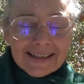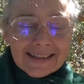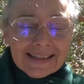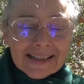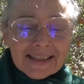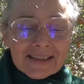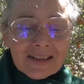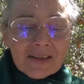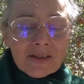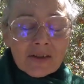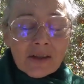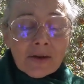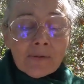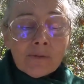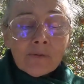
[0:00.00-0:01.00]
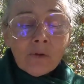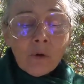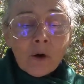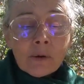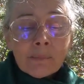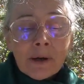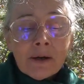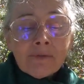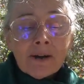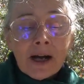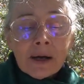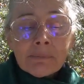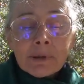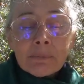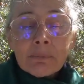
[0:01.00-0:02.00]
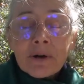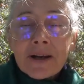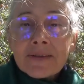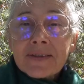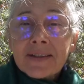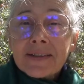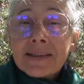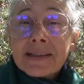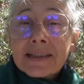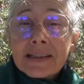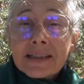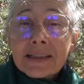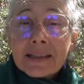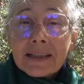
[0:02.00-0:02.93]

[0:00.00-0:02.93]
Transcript: This is their form of omnipresence,